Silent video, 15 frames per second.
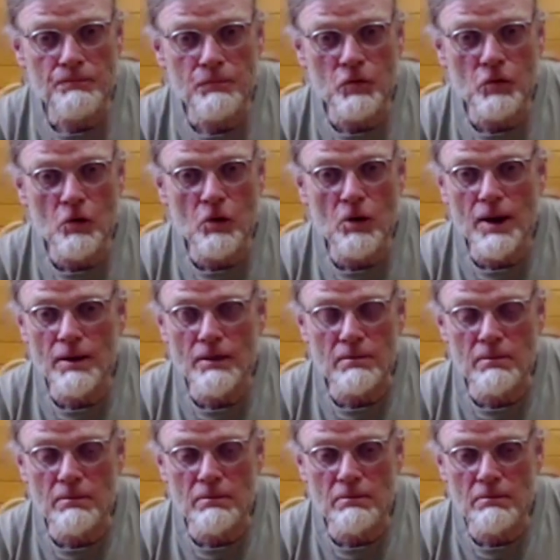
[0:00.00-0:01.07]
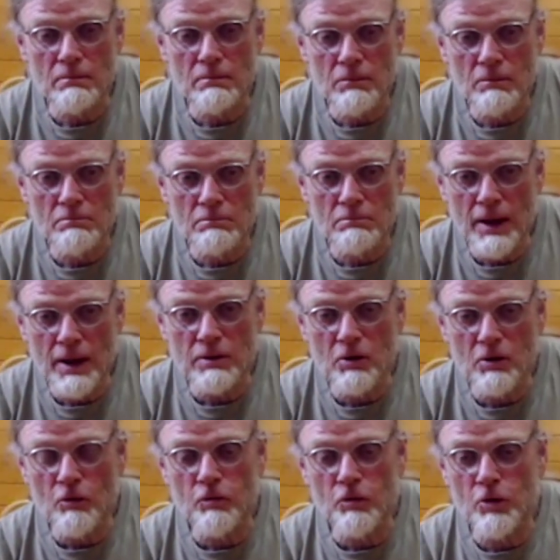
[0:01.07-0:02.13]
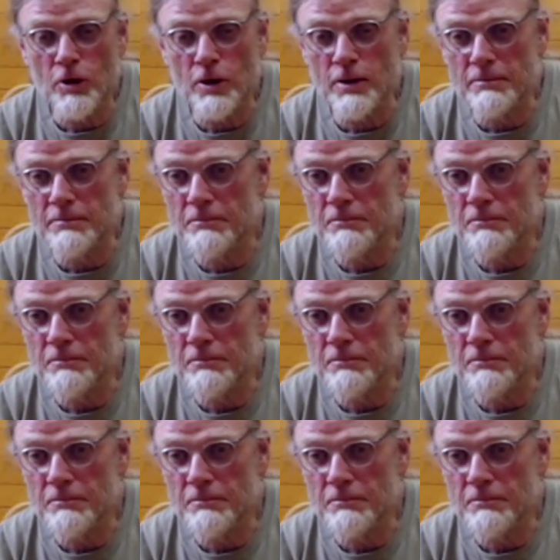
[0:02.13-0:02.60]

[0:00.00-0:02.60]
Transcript: So I'd go for it.